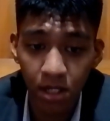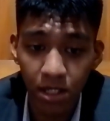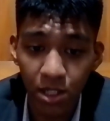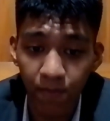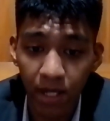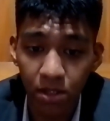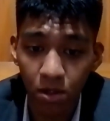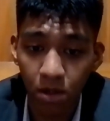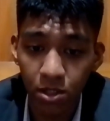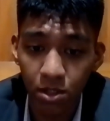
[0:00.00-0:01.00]
despite
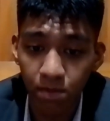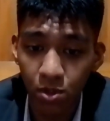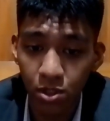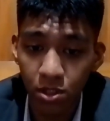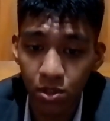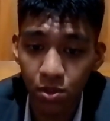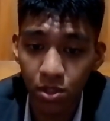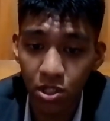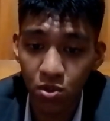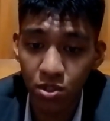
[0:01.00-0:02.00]
their contribution to
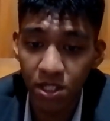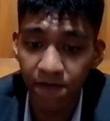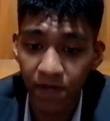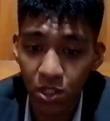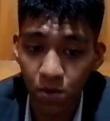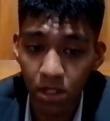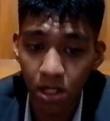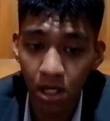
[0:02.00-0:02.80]
the Union's victory.